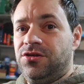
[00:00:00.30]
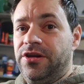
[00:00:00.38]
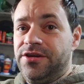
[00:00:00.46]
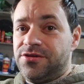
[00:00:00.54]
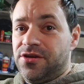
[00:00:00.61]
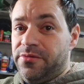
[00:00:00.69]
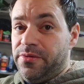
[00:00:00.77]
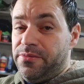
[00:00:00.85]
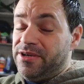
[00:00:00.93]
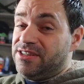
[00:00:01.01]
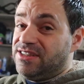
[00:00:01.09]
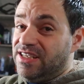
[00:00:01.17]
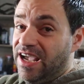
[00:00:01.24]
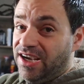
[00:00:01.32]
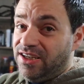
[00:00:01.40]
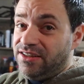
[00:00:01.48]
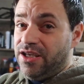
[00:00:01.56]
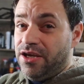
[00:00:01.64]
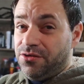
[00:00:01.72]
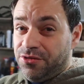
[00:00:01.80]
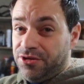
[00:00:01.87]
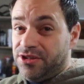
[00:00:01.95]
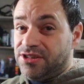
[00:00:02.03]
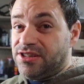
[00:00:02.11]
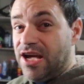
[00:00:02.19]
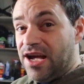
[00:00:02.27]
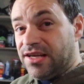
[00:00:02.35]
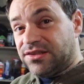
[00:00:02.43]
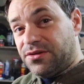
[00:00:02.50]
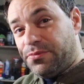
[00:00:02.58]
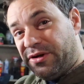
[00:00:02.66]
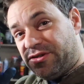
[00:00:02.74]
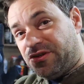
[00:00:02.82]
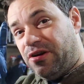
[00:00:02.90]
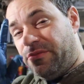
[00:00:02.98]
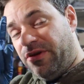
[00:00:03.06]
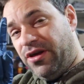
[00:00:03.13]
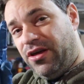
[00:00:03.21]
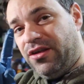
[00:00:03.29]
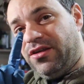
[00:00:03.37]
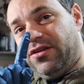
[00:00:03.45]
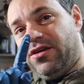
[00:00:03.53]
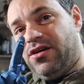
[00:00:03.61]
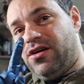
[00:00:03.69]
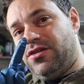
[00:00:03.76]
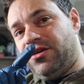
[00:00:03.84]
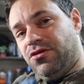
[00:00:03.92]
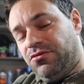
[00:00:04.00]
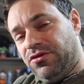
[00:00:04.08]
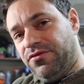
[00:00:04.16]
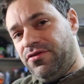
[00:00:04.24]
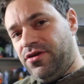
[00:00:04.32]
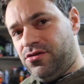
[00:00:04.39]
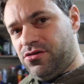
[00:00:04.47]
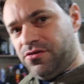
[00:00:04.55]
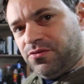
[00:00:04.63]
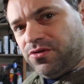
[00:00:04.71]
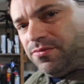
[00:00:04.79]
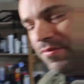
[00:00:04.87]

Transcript: Today is going to be my second day doing this task, but it's going to be the only video I'm going